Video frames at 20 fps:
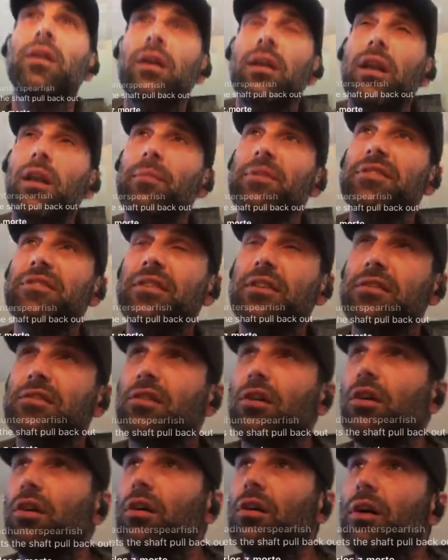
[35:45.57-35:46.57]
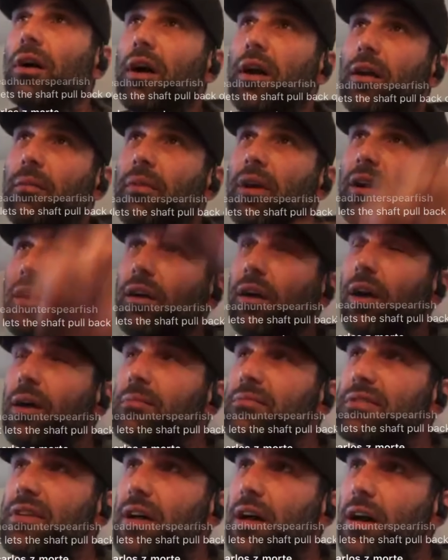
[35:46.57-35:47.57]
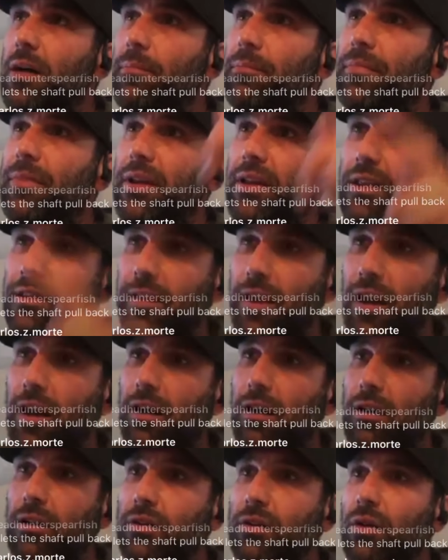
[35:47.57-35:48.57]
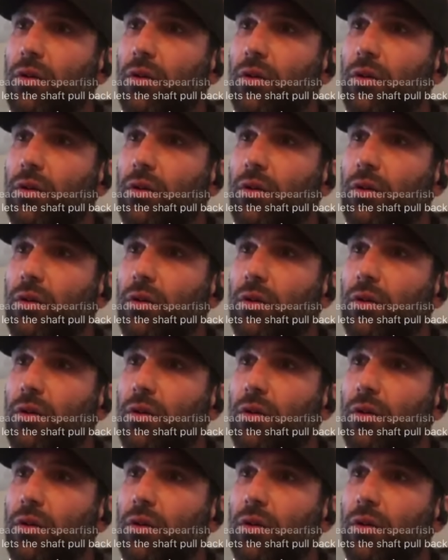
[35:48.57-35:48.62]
Let me see. So it comes up and then down,